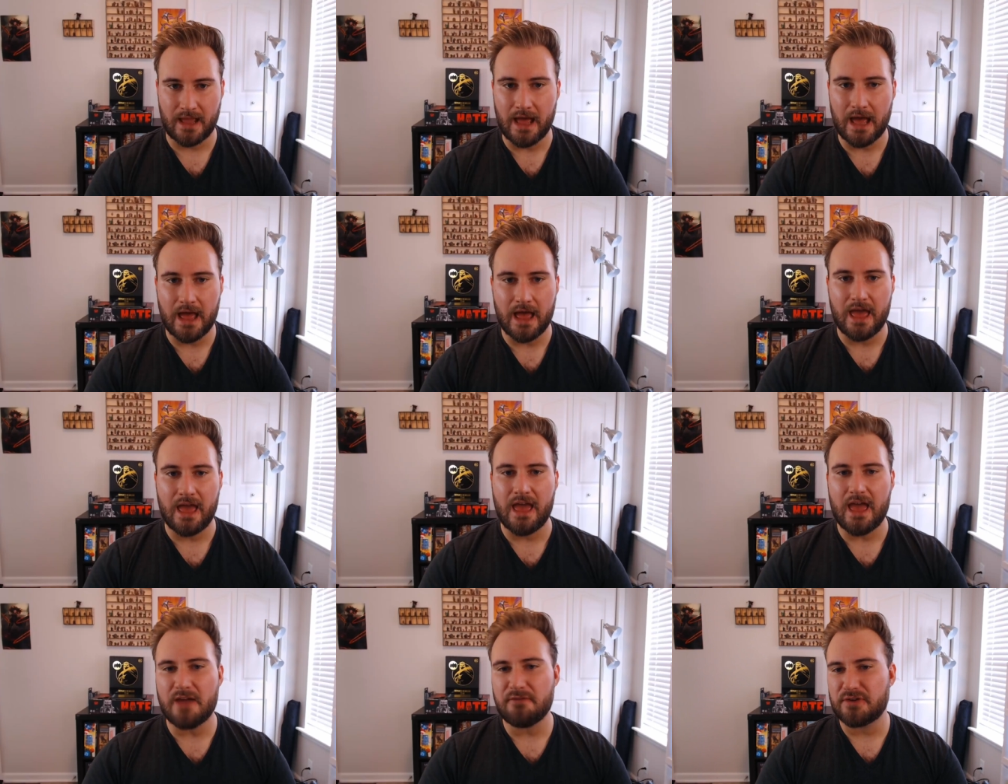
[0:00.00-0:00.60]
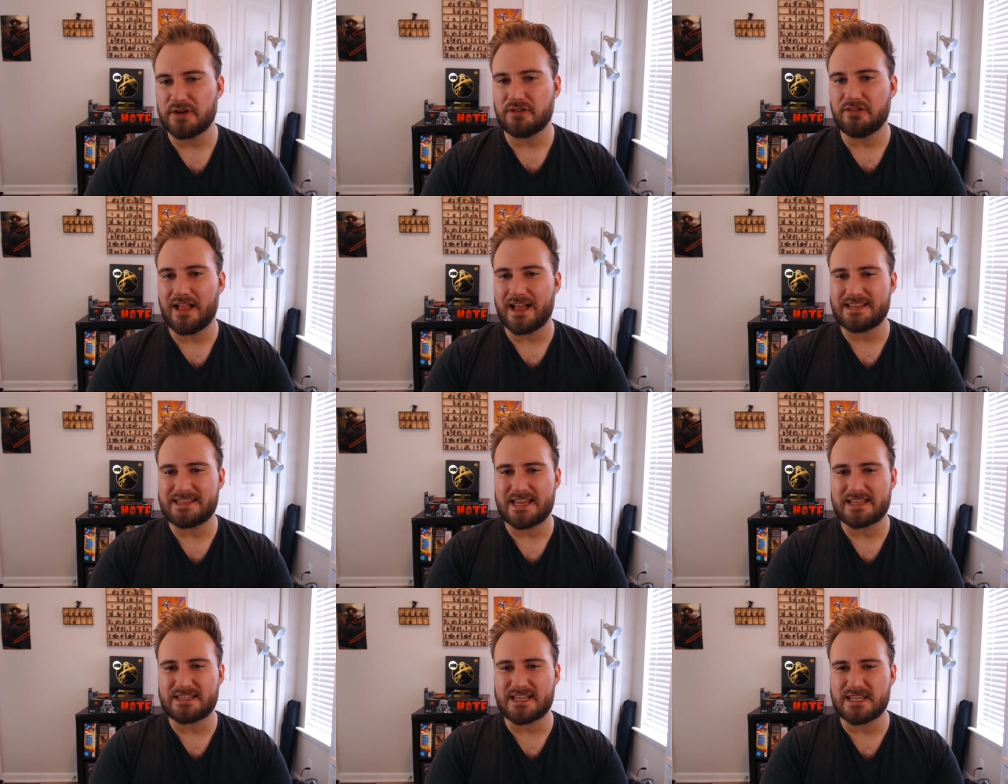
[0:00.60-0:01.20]
Every class
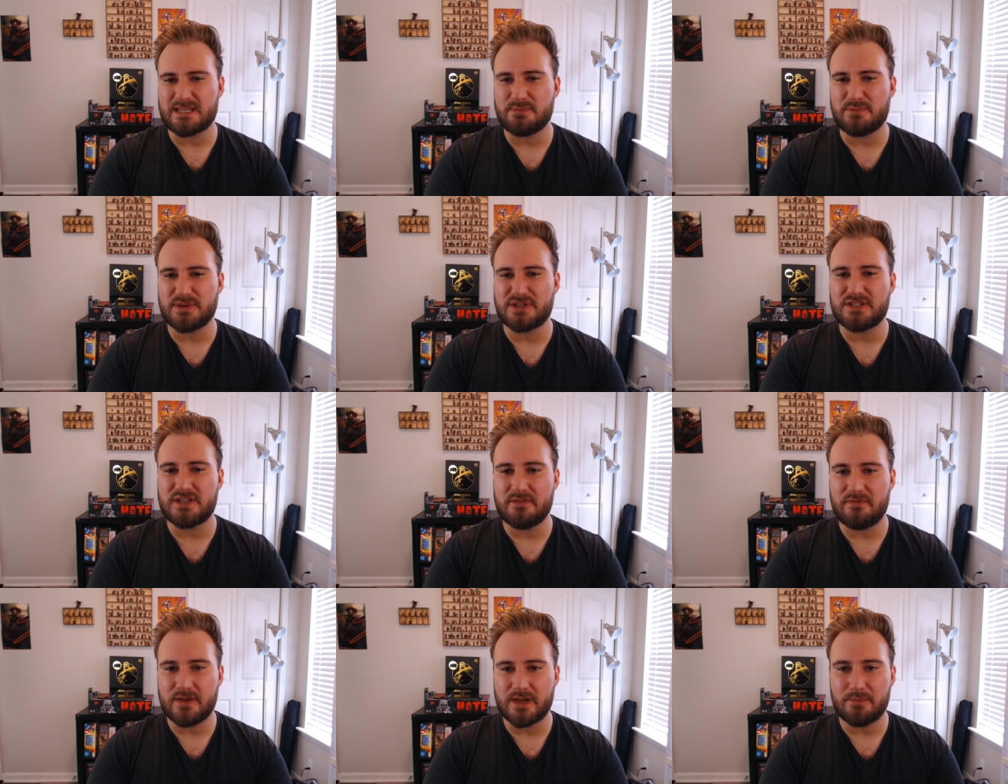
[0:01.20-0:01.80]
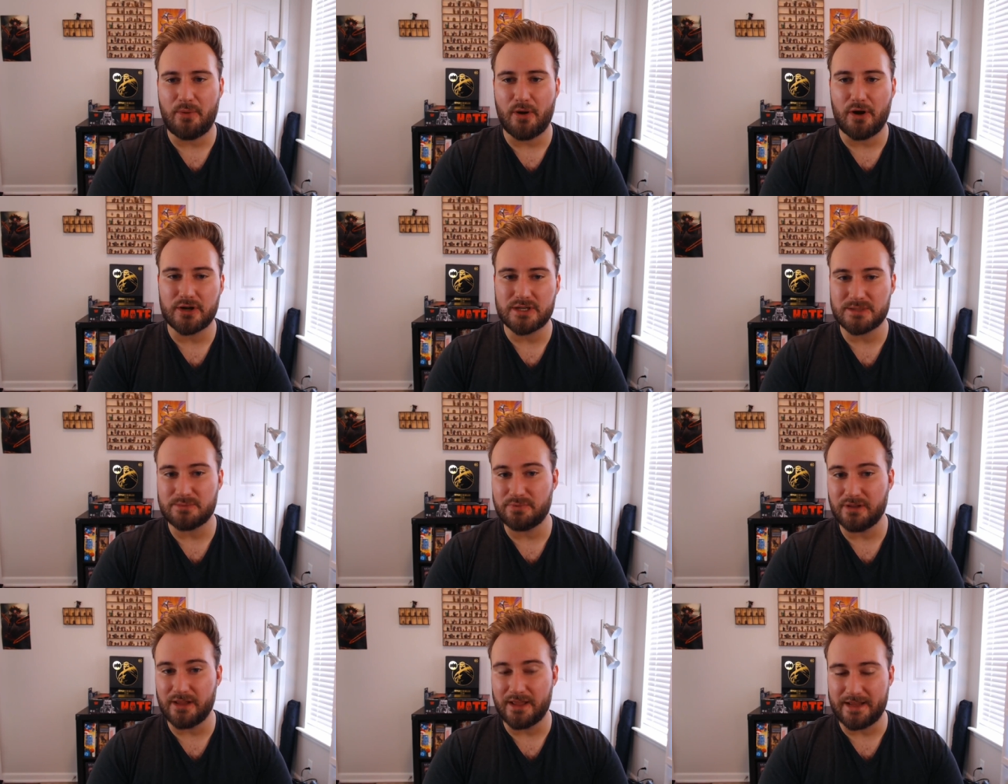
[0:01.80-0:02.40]
has a specific part to
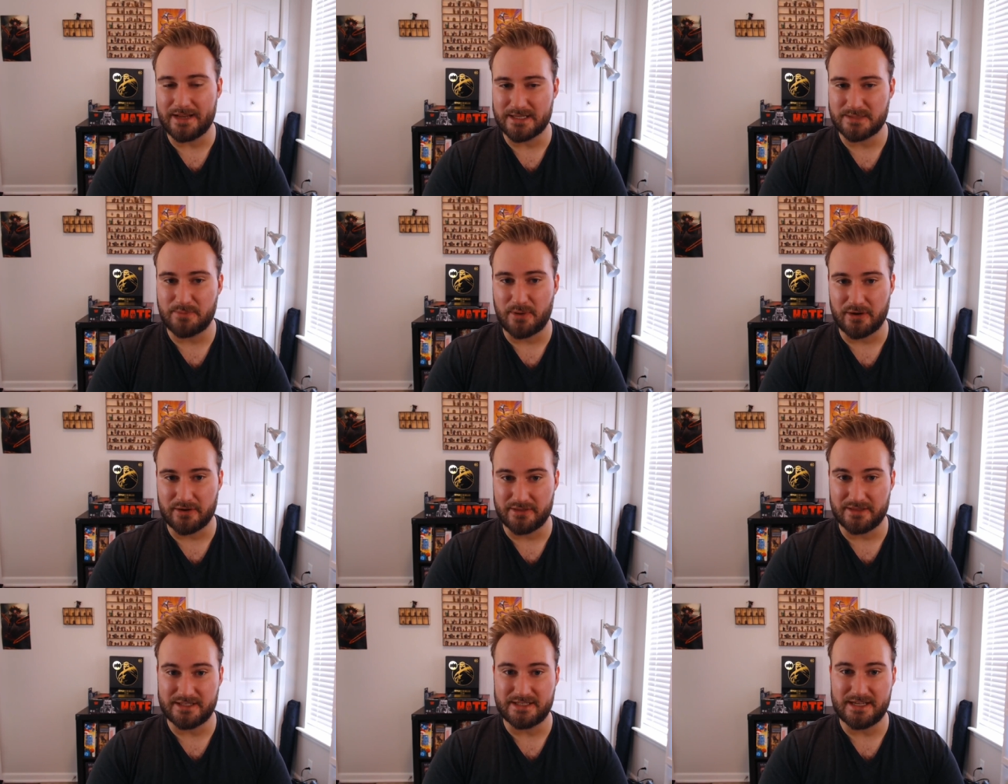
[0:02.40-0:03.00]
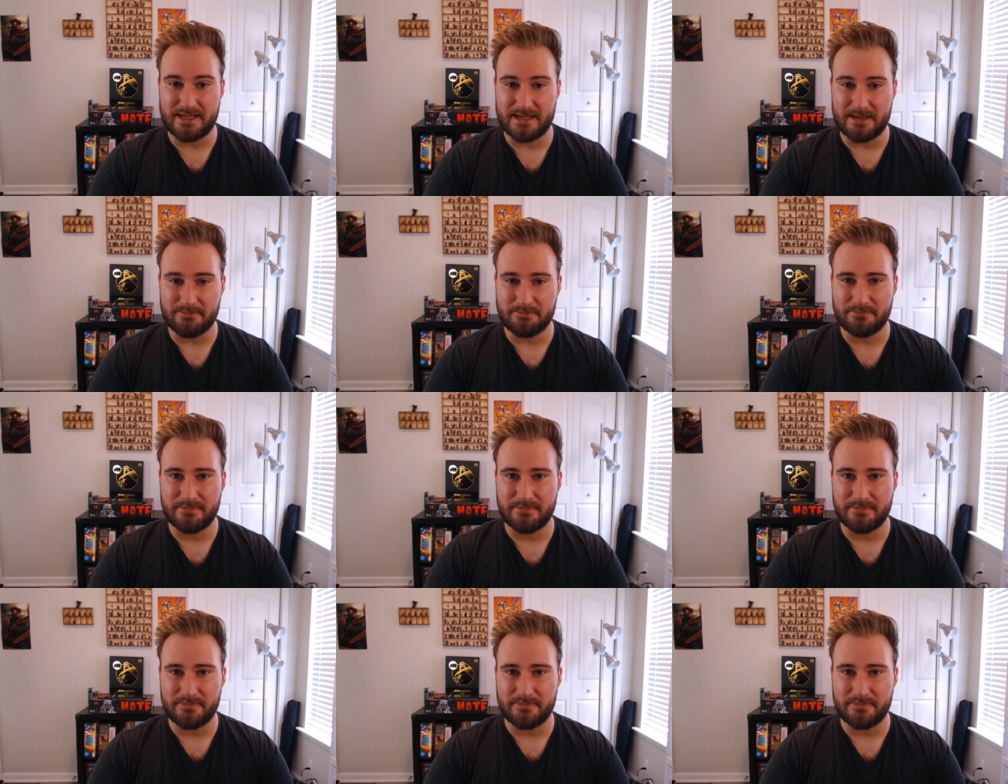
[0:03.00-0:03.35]
play as part of the team.